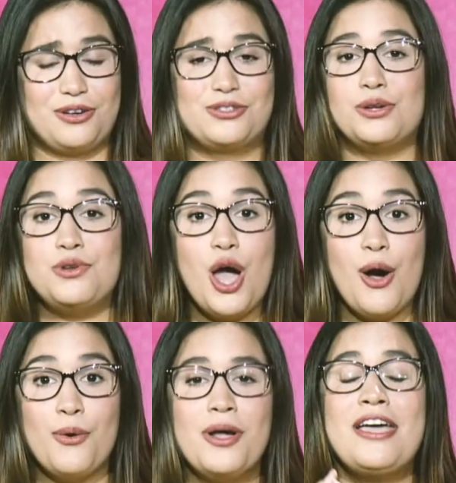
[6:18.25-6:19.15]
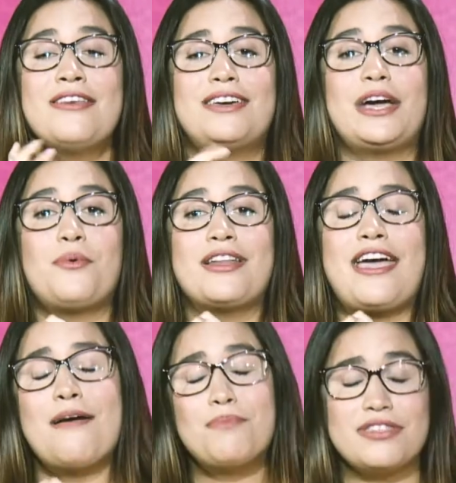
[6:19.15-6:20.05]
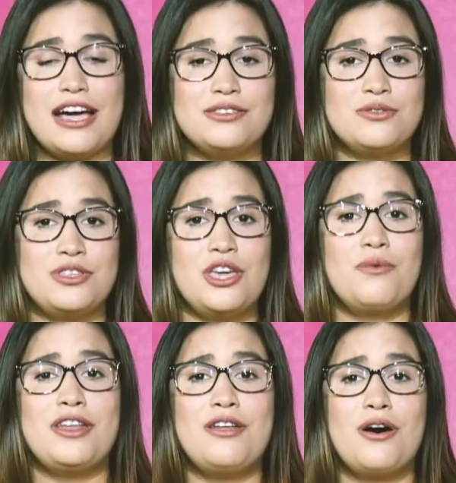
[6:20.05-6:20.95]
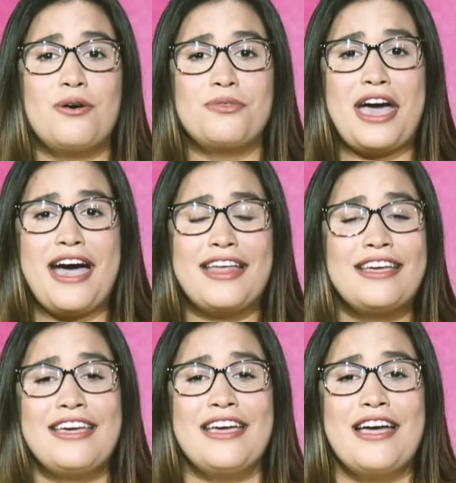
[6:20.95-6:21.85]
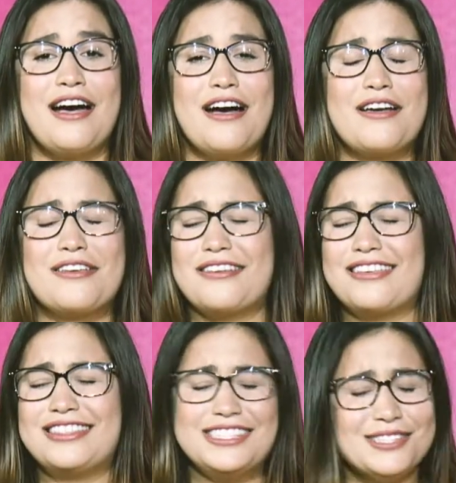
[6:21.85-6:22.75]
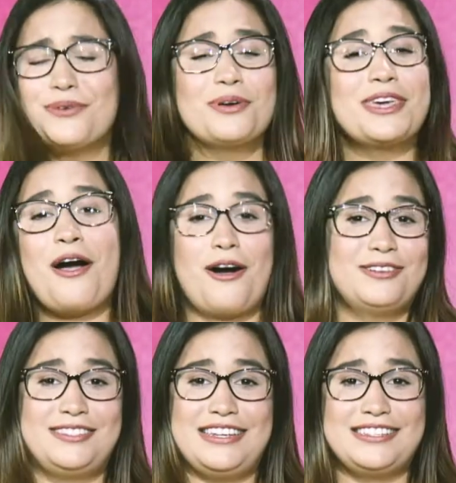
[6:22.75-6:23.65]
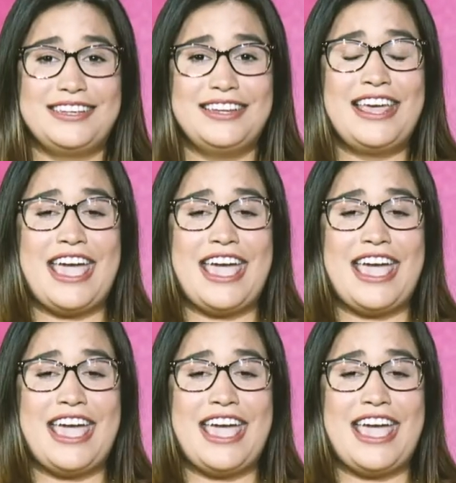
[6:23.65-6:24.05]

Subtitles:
So know that I want to empathize with you and know that this is a really hard season.